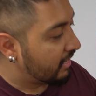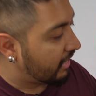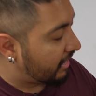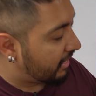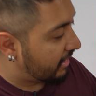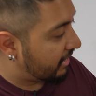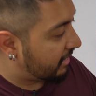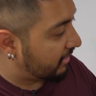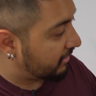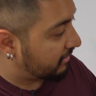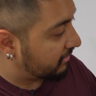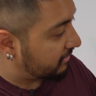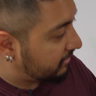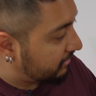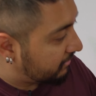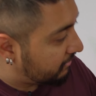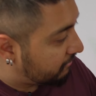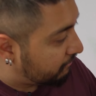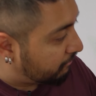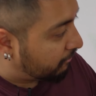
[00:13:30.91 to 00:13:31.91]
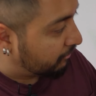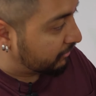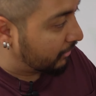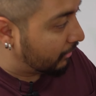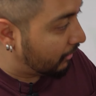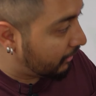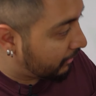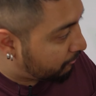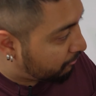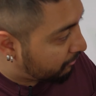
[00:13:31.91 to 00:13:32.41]
And for the
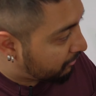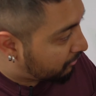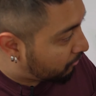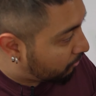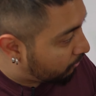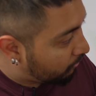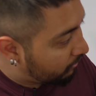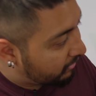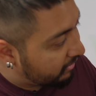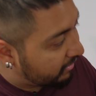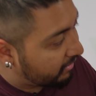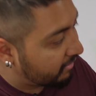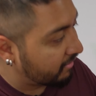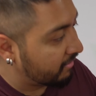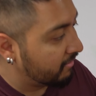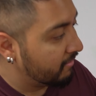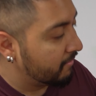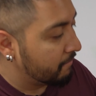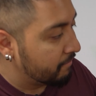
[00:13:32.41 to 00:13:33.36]
liquid cooler,